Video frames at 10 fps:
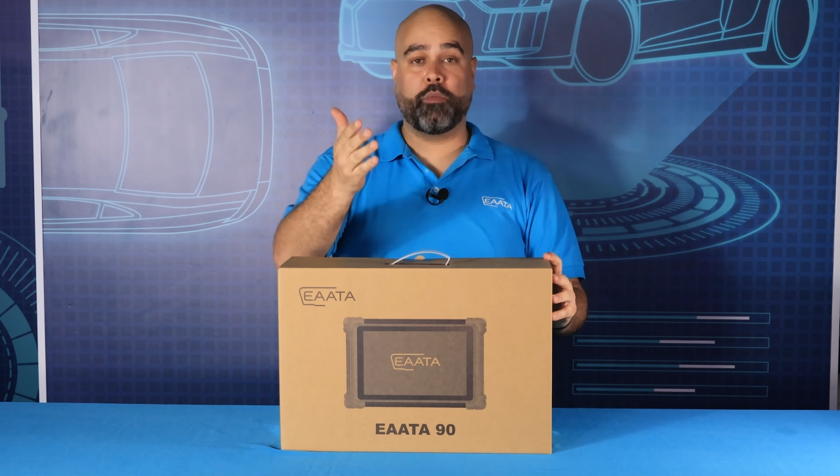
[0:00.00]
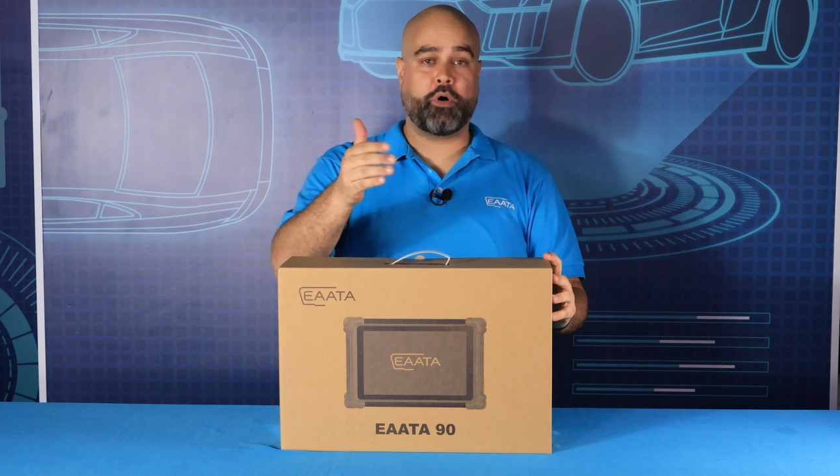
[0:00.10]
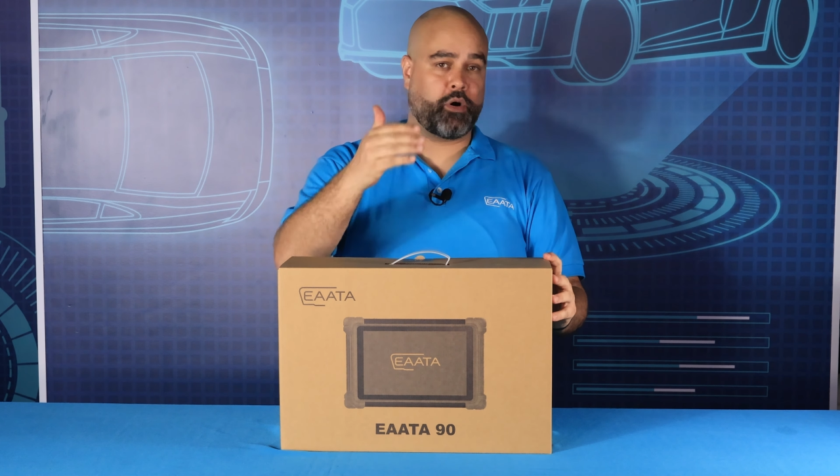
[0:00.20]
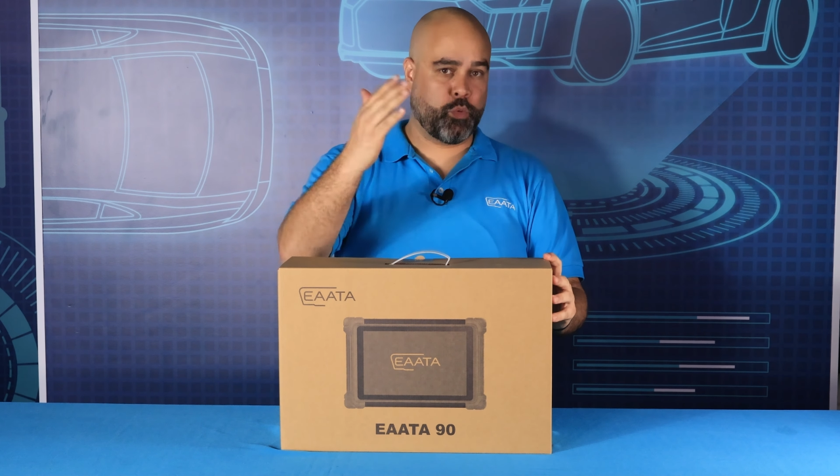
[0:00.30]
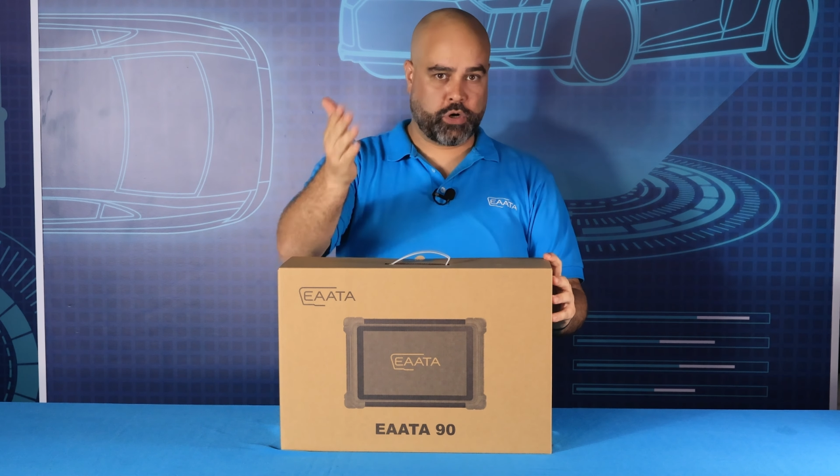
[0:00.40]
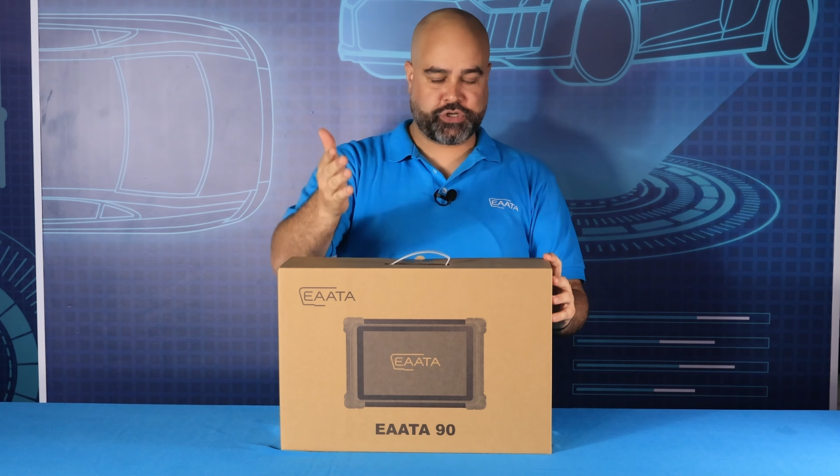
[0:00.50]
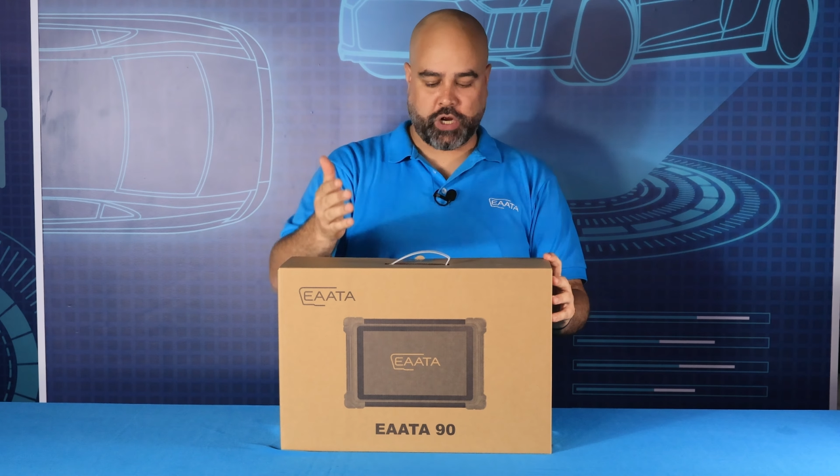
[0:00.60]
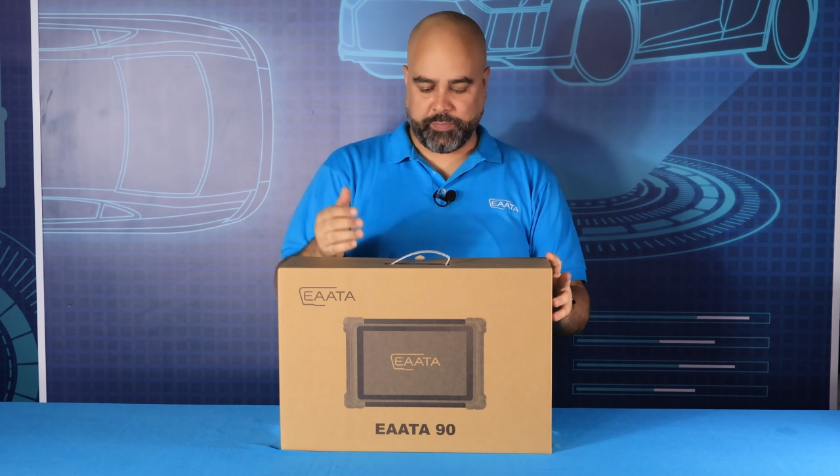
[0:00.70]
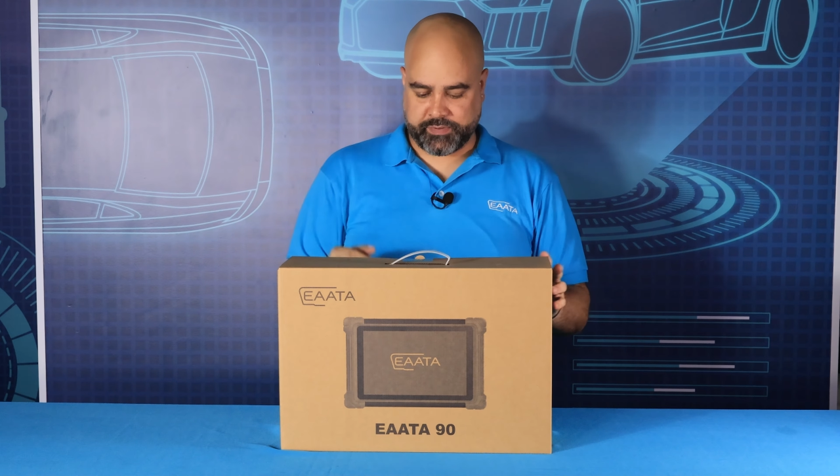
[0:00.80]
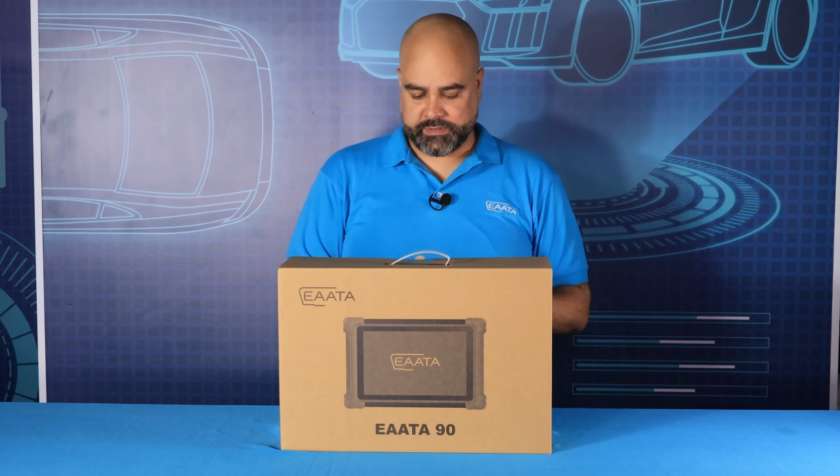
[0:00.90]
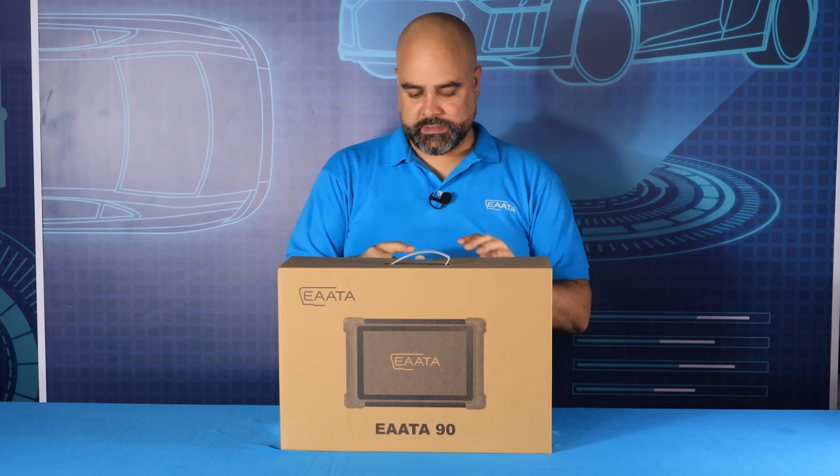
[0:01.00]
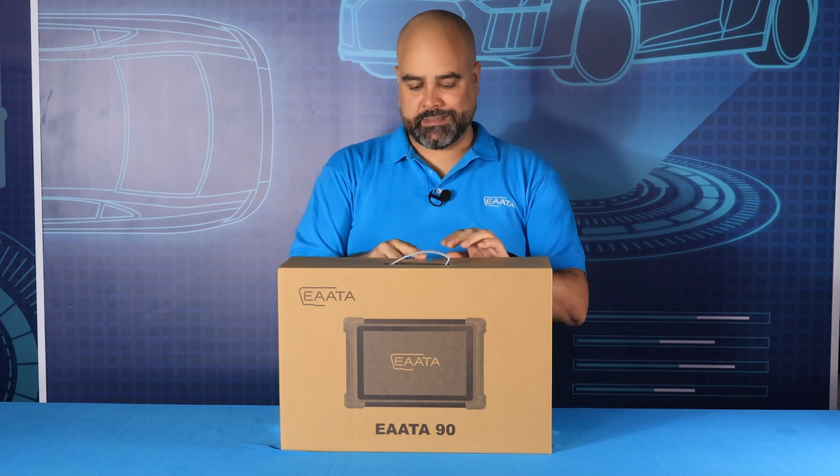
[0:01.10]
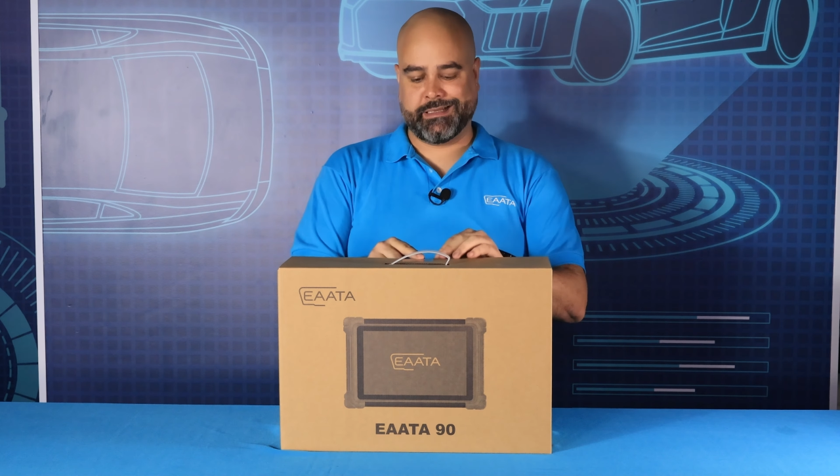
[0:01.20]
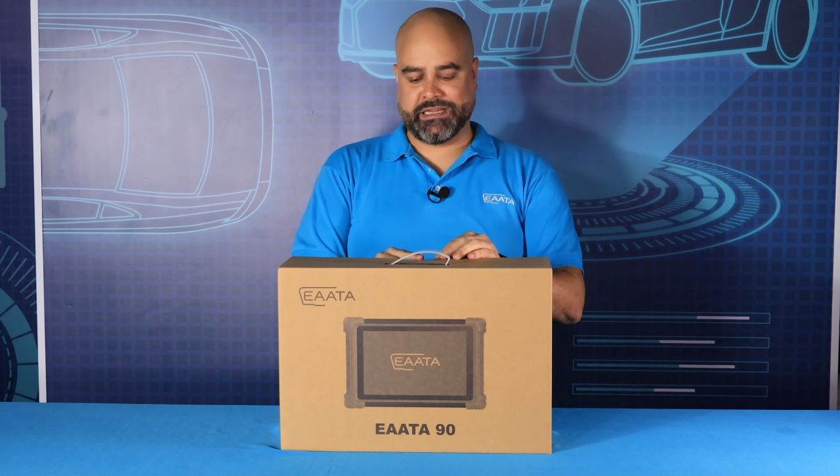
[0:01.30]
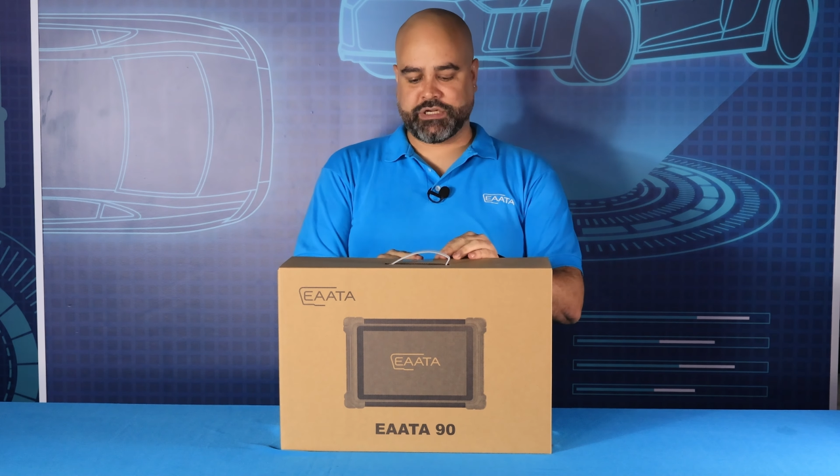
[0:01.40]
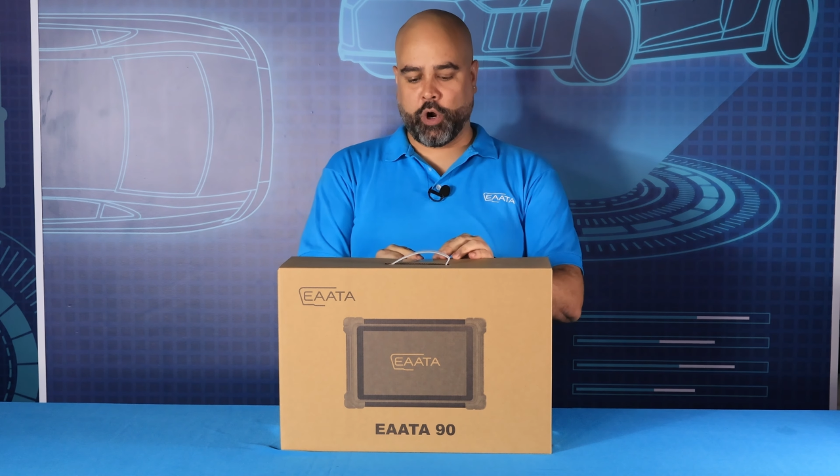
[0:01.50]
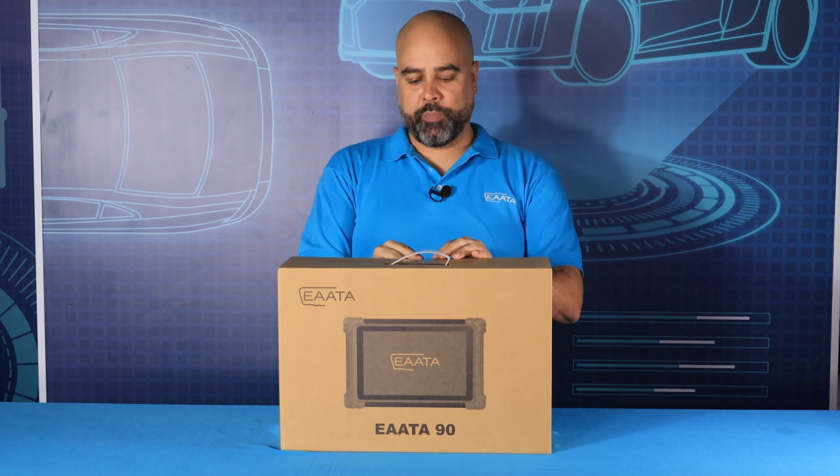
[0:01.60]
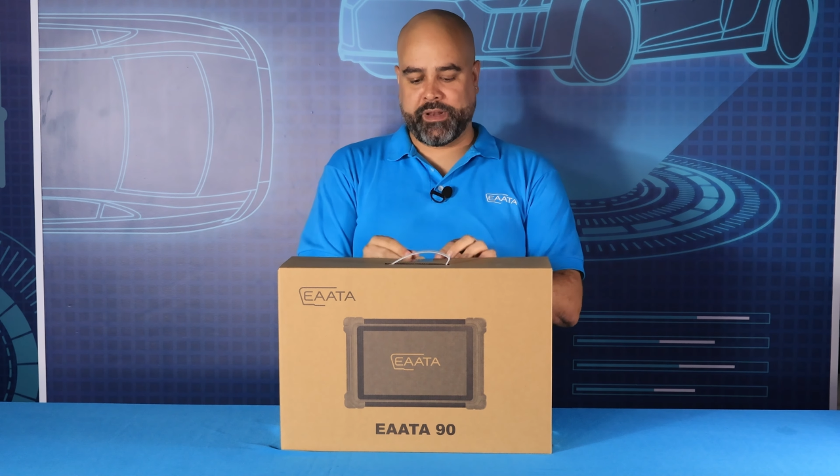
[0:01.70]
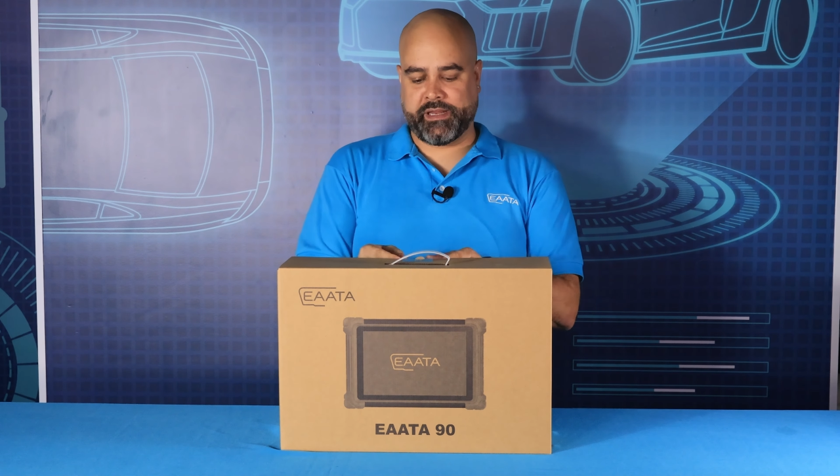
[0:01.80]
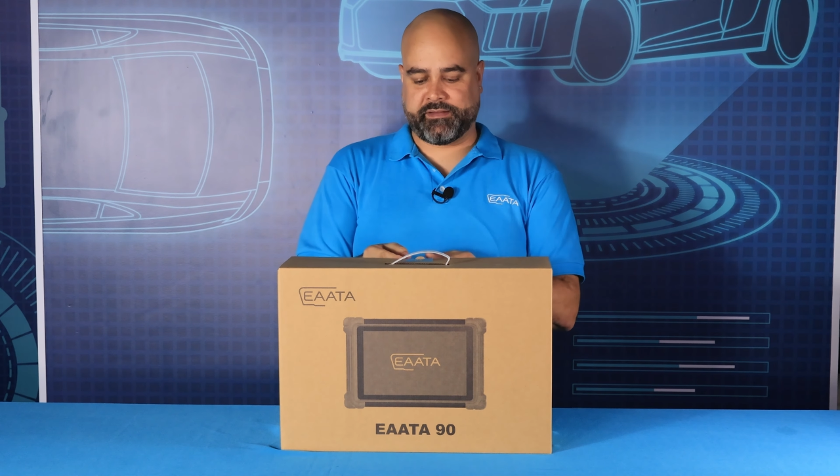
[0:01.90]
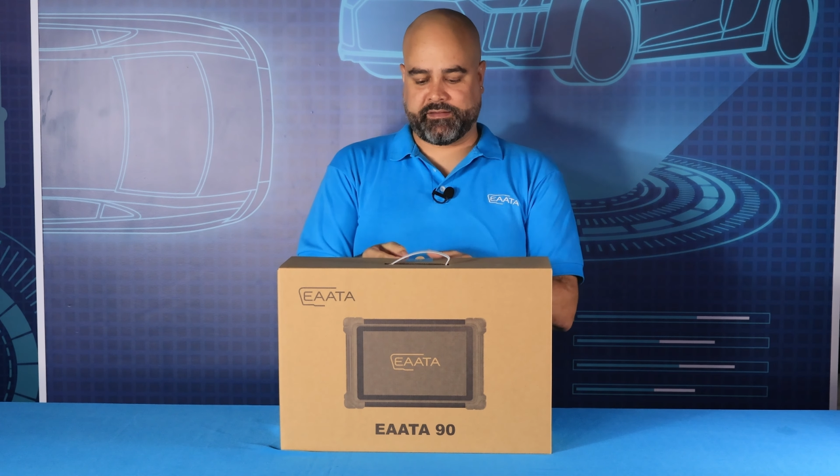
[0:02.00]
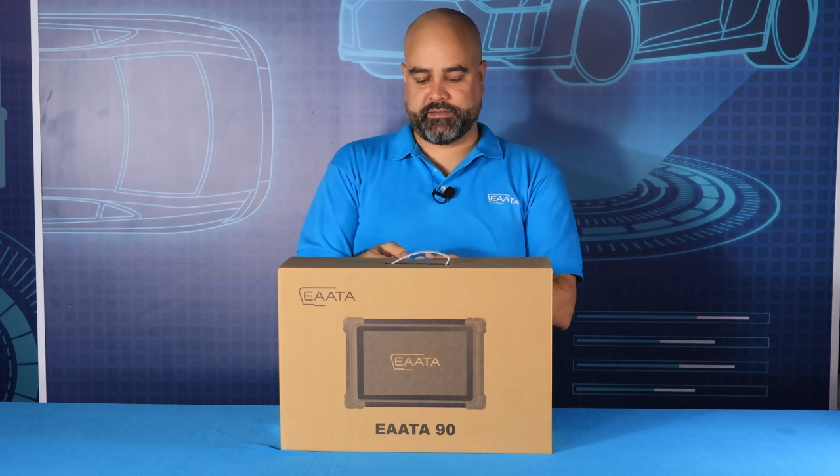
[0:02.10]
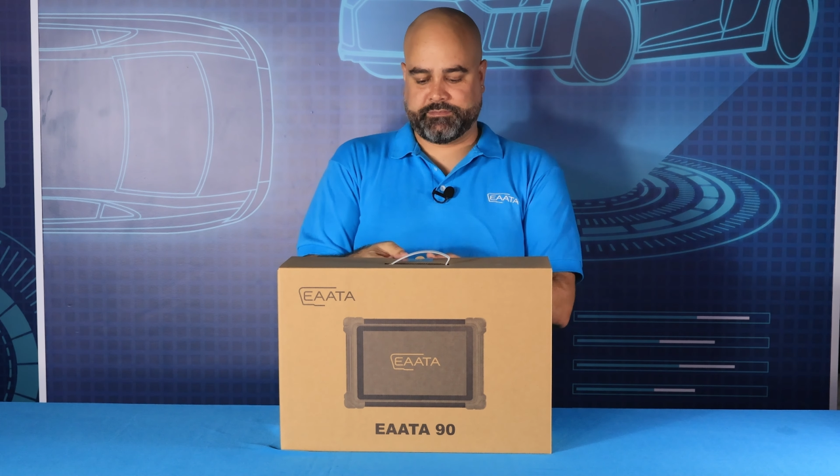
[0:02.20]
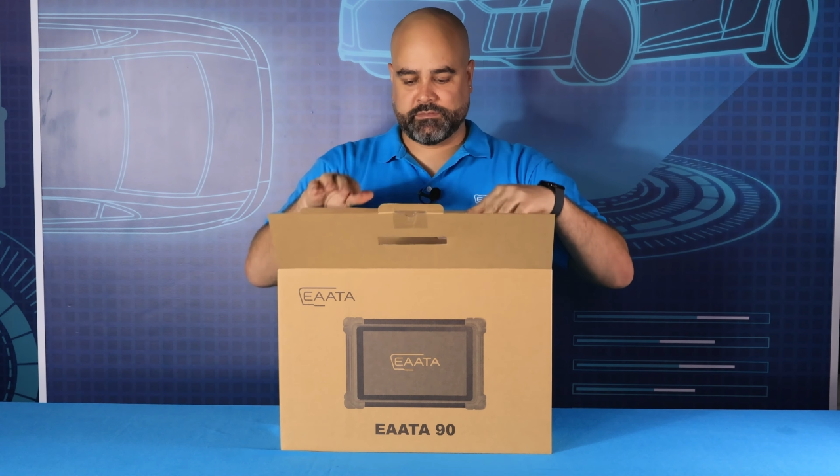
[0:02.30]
or workshop. Let's open it.